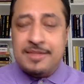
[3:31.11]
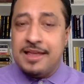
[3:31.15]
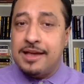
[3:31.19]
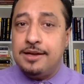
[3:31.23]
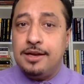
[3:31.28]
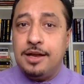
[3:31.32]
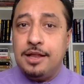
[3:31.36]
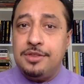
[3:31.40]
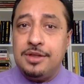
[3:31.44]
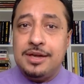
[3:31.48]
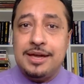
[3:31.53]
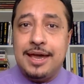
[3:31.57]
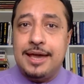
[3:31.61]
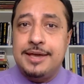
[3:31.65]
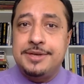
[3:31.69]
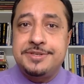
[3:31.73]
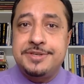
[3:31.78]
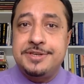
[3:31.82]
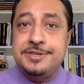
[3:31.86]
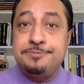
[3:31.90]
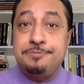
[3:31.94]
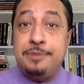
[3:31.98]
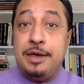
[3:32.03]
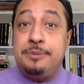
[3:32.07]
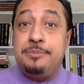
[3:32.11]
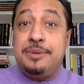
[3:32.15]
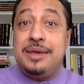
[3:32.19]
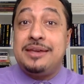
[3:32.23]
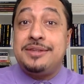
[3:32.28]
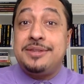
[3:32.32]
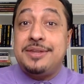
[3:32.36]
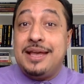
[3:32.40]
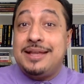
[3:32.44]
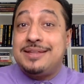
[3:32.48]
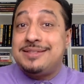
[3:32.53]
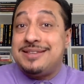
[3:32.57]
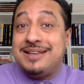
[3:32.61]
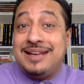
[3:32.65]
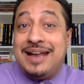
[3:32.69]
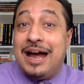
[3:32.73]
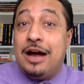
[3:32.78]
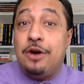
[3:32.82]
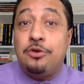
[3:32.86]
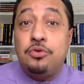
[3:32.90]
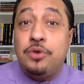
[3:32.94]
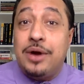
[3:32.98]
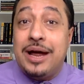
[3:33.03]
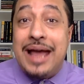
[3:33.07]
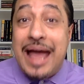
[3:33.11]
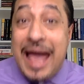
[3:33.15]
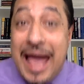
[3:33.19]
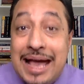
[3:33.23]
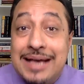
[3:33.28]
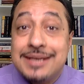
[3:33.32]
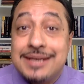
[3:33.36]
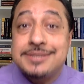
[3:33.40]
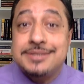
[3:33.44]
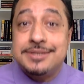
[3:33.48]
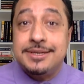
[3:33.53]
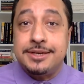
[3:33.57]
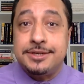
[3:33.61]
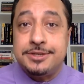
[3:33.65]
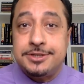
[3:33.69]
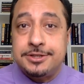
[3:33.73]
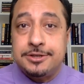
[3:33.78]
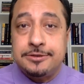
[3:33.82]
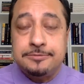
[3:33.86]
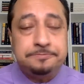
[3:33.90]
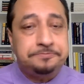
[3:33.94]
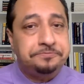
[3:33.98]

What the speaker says: In other cases, maybe it's an outright exit.